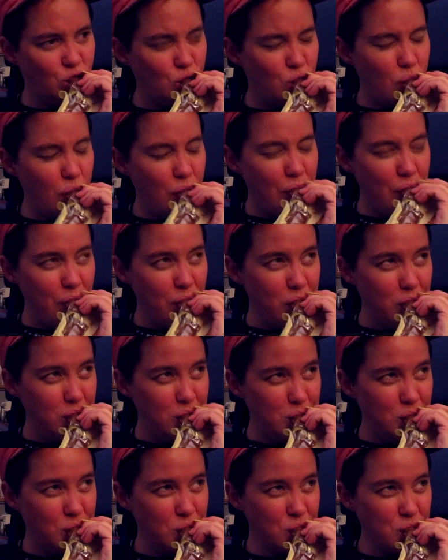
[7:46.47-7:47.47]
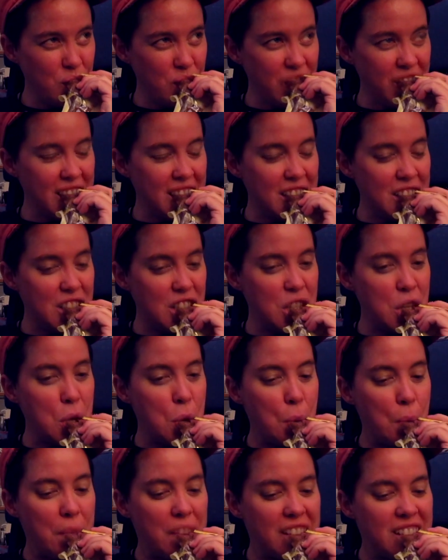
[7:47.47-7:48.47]

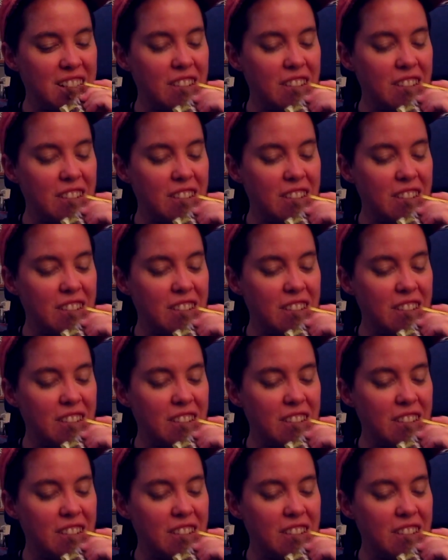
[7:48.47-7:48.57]
Nothing is said.